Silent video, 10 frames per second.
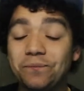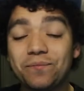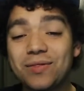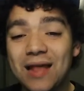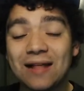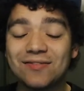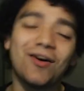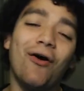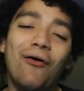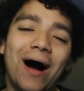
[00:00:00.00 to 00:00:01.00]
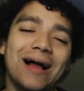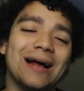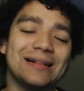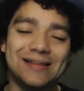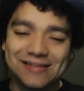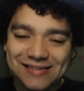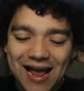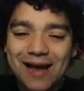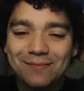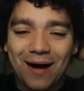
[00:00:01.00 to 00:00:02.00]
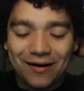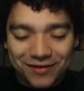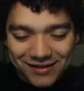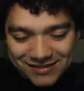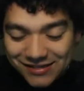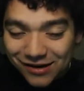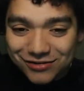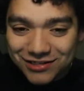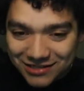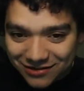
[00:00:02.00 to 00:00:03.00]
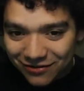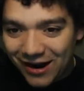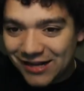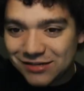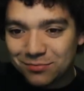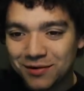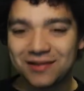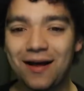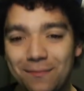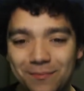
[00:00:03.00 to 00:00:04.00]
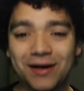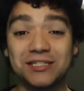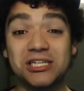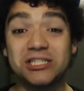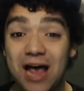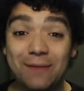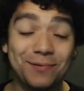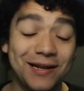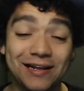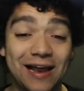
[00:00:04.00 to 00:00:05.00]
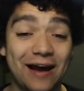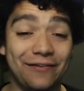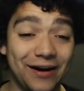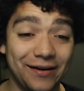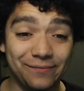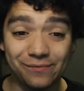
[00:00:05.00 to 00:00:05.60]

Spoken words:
that's all I got to say about it. It's so strange, but not much is happening there.